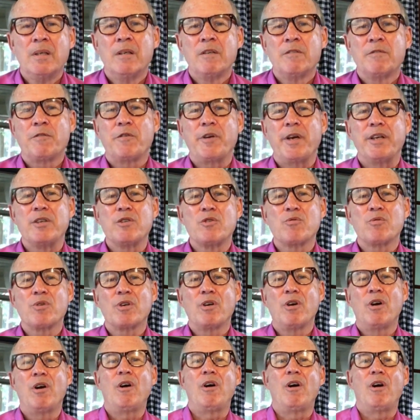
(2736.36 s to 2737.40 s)
Friends,
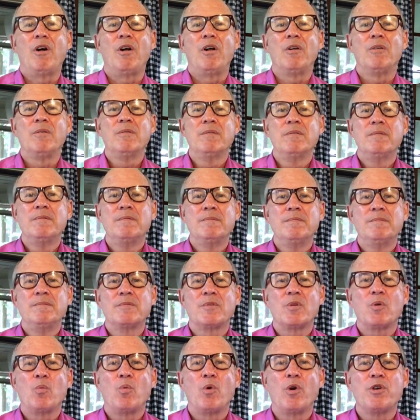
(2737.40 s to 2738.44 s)
recall
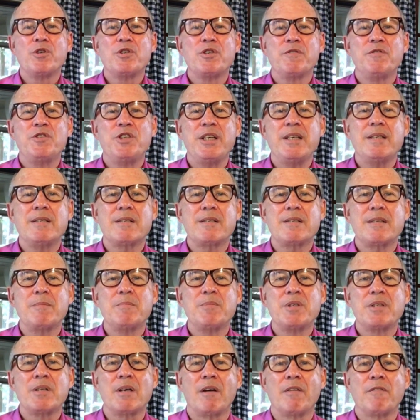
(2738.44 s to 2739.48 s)
the words of Jesus
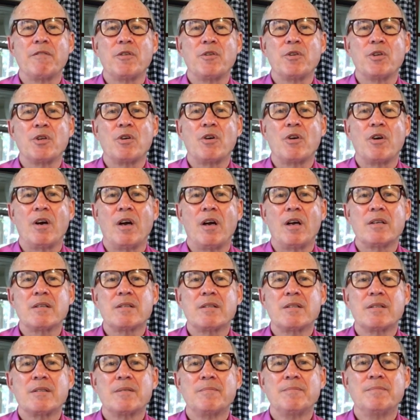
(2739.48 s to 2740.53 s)
himself on the
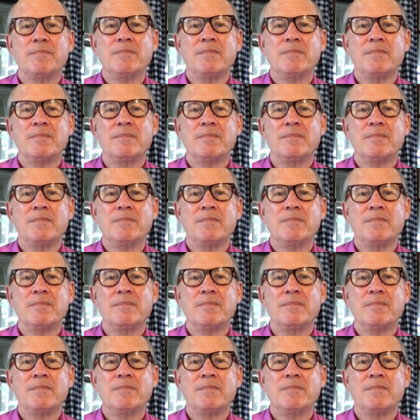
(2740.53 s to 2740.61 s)
cross.